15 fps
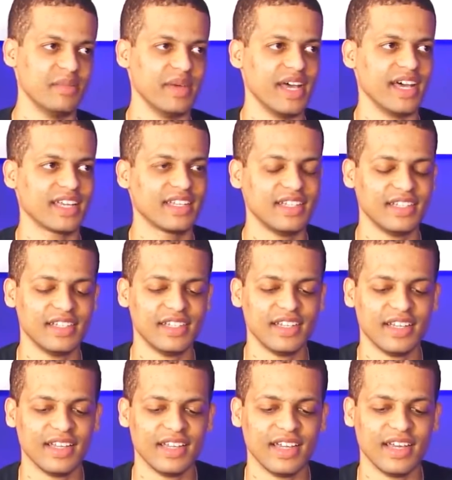in the back.
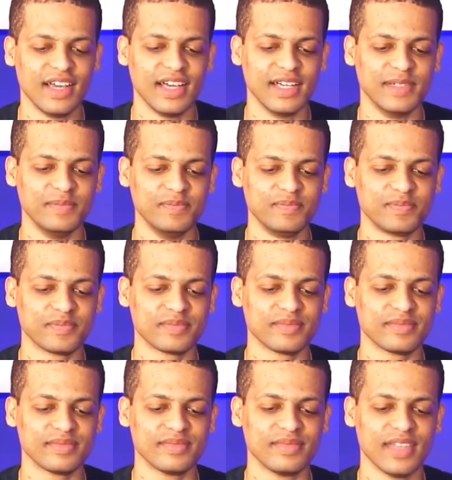Um,
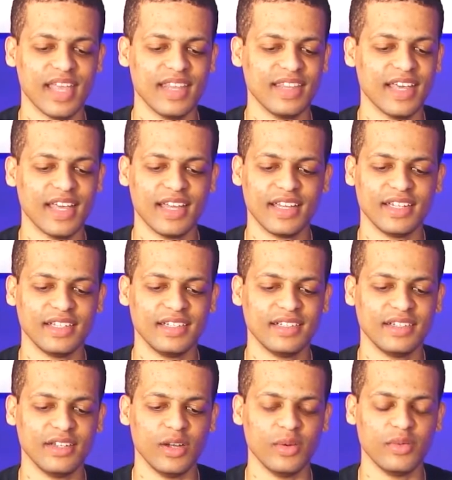and
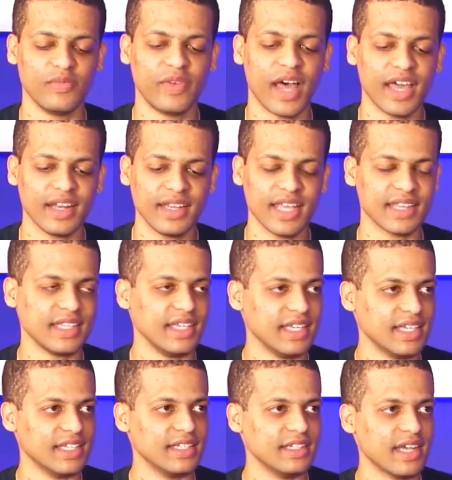then, you know, finally at the
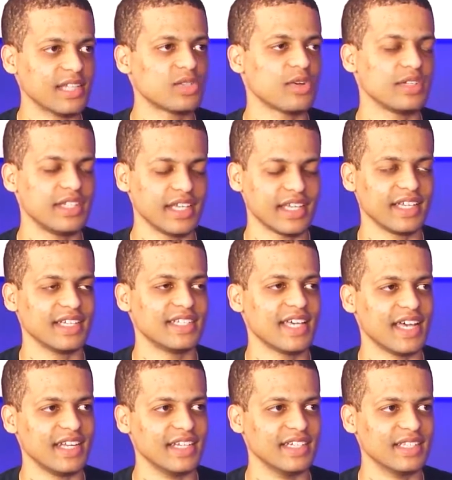end, I started taking
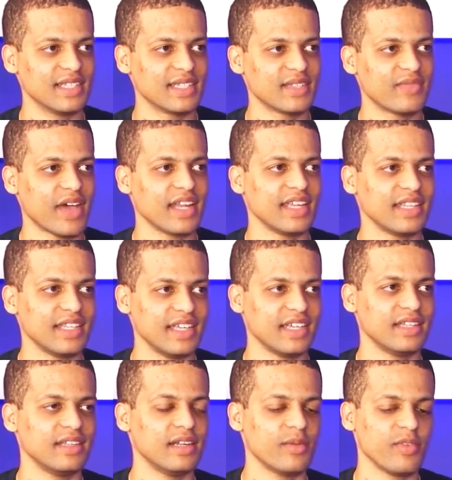attendance. Finally at the
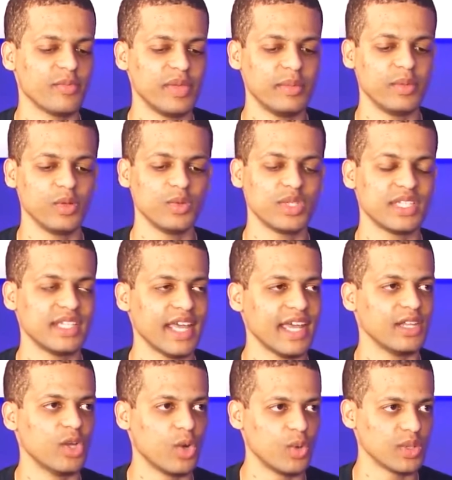end, the number of people who
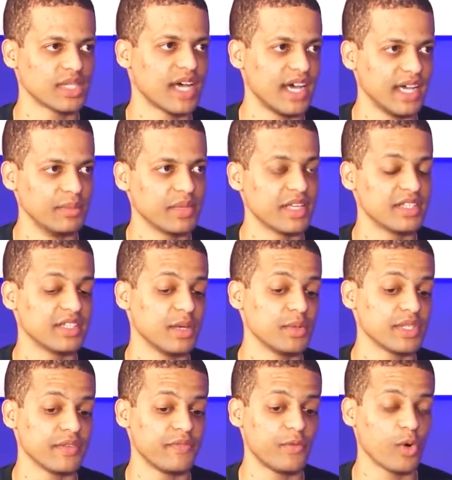stayed the whole time because it
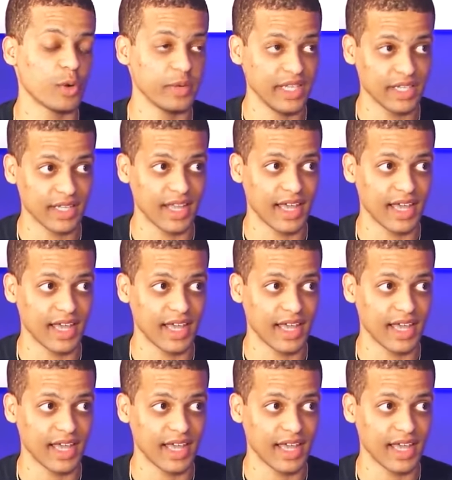was a four-week